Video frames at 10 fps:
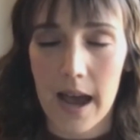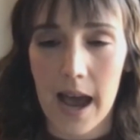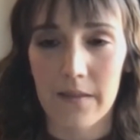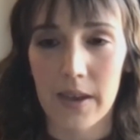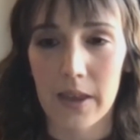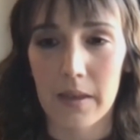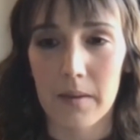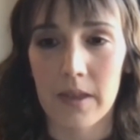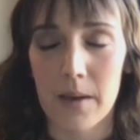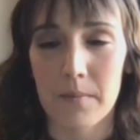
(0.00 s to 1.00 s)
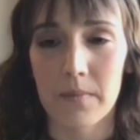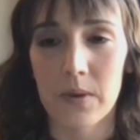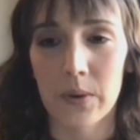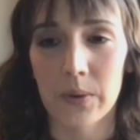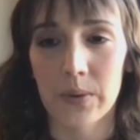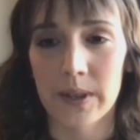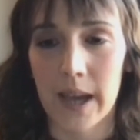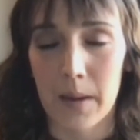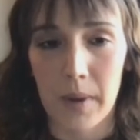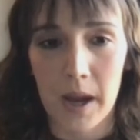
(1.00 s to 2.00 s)
having them use
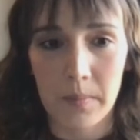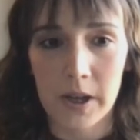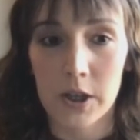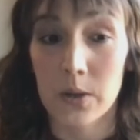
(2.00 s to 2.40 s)
a paintbrush